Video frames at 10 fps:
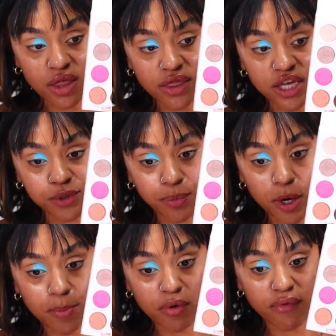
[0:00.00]
this
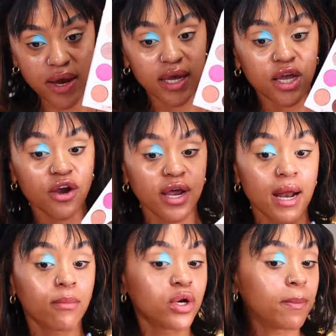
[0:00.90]
purple right here and
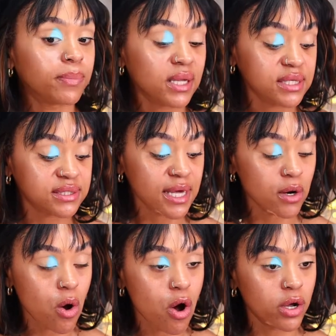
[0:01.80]
I'm going to place
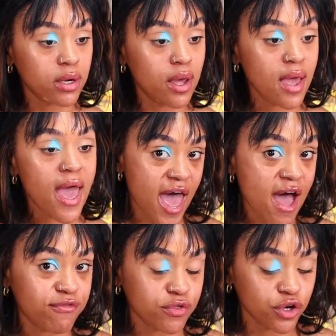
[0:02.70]
that on the
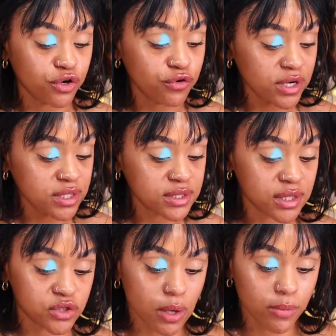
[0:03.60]
half of the
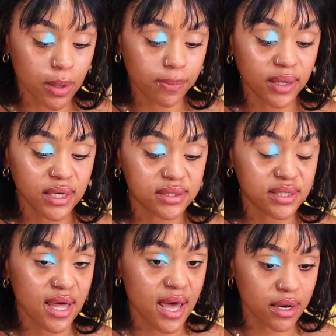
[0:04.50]
crease. So I'm going to place
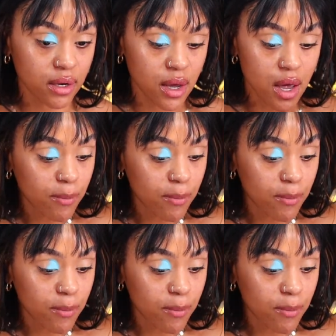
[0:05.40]
that.